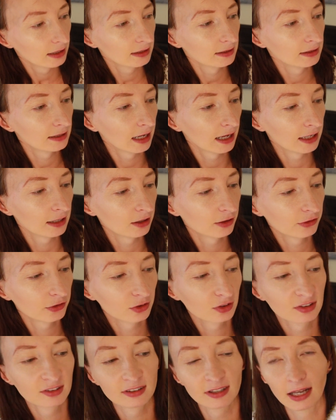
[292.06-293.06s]
Then
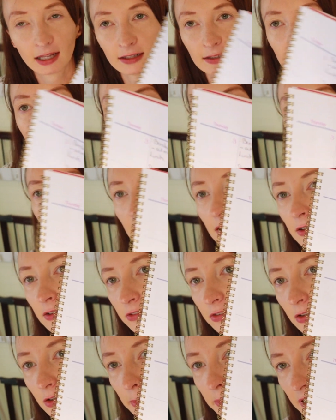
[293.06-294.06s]
for Sunday,
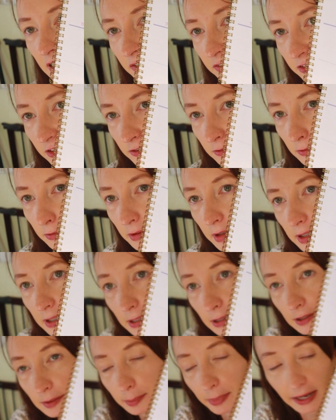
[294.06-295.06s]
for breakfast, we will
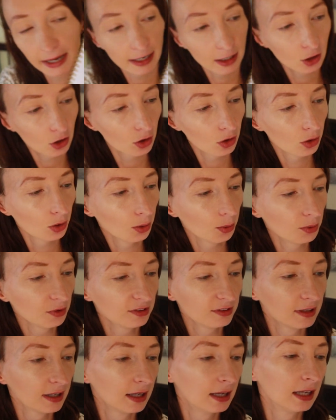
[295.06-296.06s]
eat
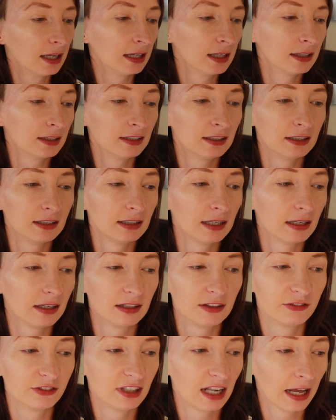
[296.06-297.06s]
bagels. dinner,
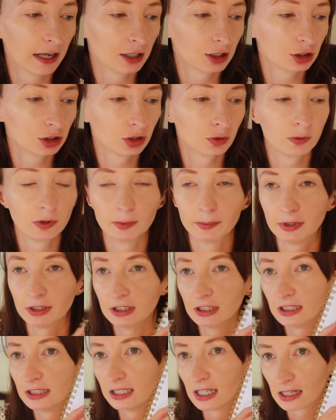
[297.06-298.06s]
lunch will be
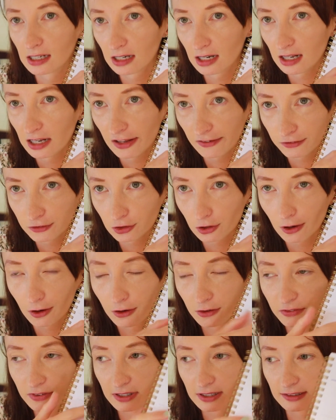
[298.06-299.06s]
dinner
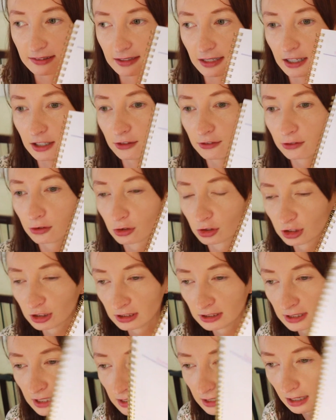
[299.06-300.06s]
leftovers, and for
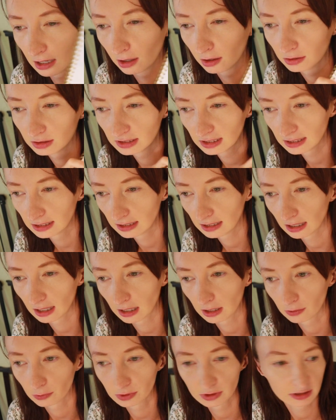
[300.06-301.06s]
dinner I think
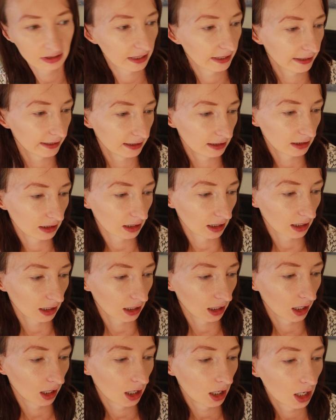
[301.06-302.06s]
I will take
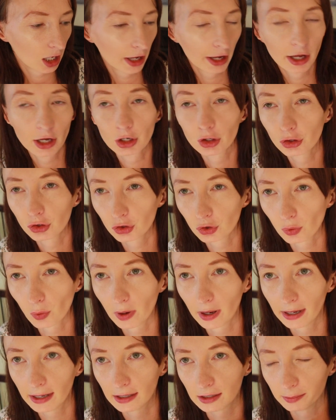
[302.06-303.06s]
uh,
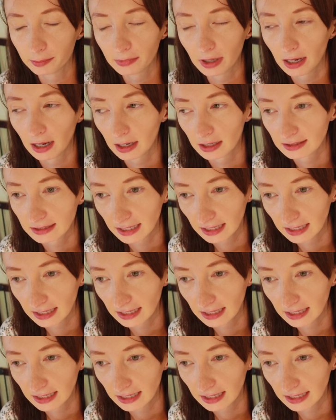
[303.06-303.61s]
shawarma